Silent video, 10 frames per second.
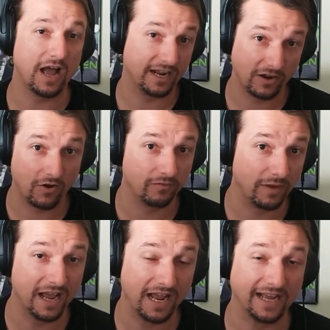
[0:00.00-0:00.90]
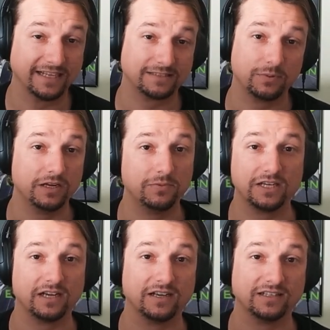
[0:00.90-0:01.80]
I called my ISP
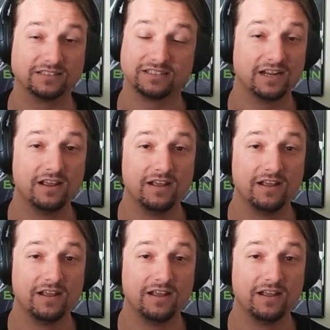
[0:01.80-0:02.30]
because